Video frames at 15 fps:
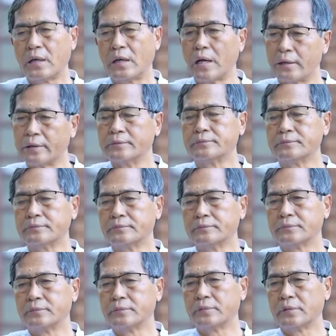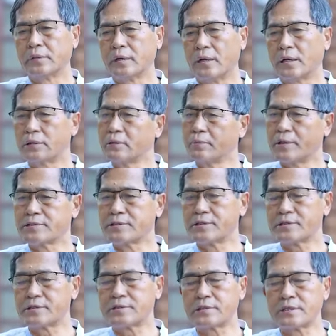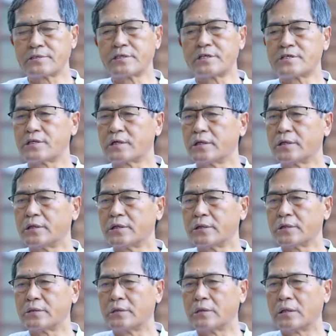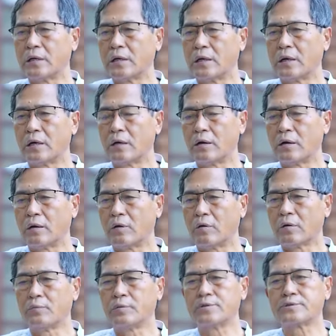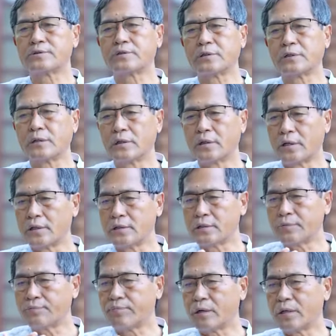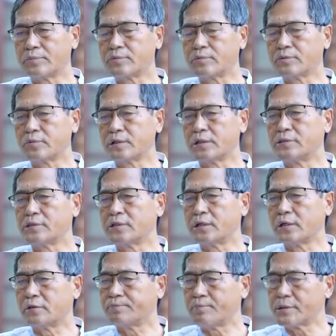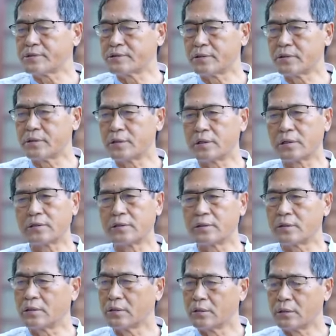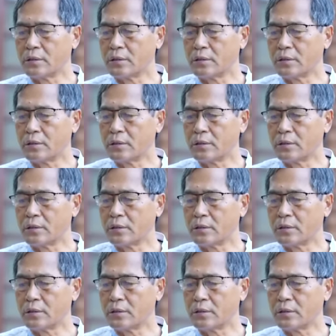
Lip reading: And Adivasis essentially, almost 95% to 98%, they are the